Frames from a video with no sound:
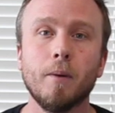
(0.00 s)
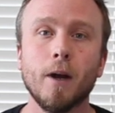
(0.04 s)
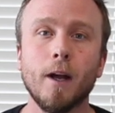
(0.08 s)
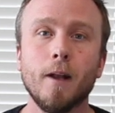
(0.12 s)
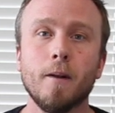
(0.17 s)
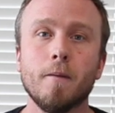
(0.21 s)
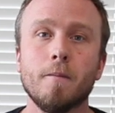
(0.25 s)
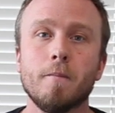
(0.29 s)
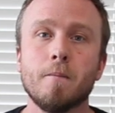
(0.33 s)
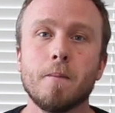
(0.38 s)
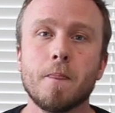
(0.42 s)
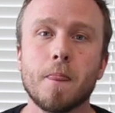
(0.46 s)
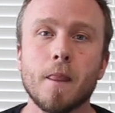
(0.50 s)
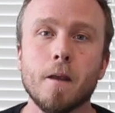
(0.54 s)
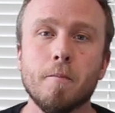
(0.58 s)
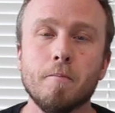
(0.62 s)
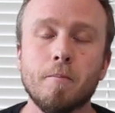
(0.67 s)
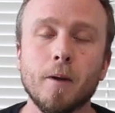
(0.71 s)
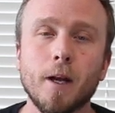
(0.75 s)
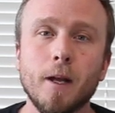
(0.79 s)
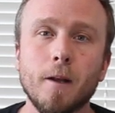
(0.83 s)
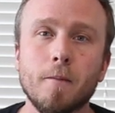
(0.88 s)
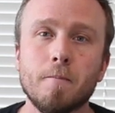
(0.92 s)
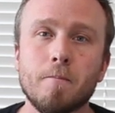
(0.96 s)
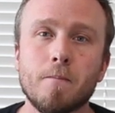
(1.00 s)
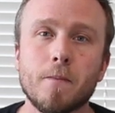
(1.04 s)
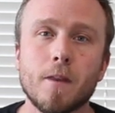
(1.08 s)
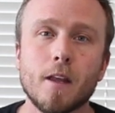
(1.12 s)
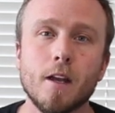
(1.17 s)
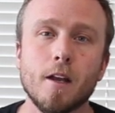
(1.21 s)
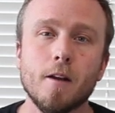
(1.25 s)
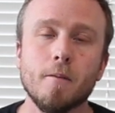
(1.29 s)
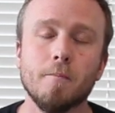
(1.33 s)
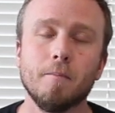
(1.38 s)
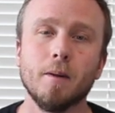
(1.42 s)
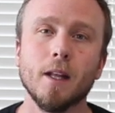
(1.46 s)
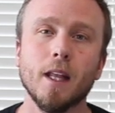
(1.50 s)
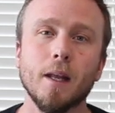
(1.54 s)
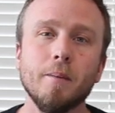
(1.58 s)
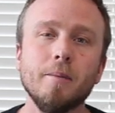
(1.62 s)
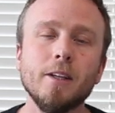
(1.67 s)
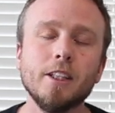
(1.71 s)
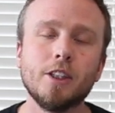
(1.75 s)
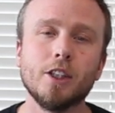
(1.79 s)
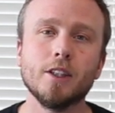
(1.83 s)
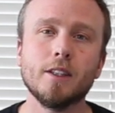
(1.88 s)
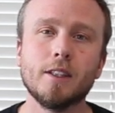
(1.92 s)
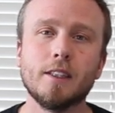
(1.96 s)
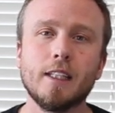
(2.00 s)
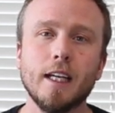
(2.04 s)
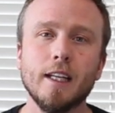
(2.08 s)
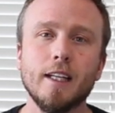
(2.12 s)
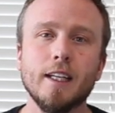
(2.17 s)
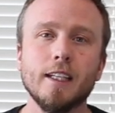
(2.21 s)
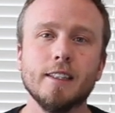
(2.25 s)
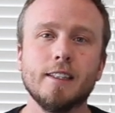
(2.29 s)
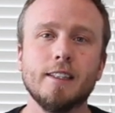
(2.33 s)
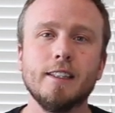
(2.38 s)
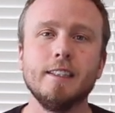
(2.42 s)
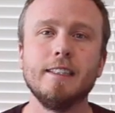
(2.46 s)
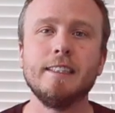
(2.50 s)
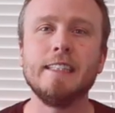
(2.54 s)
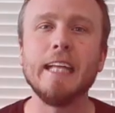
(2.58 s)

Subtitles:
But let me just say this.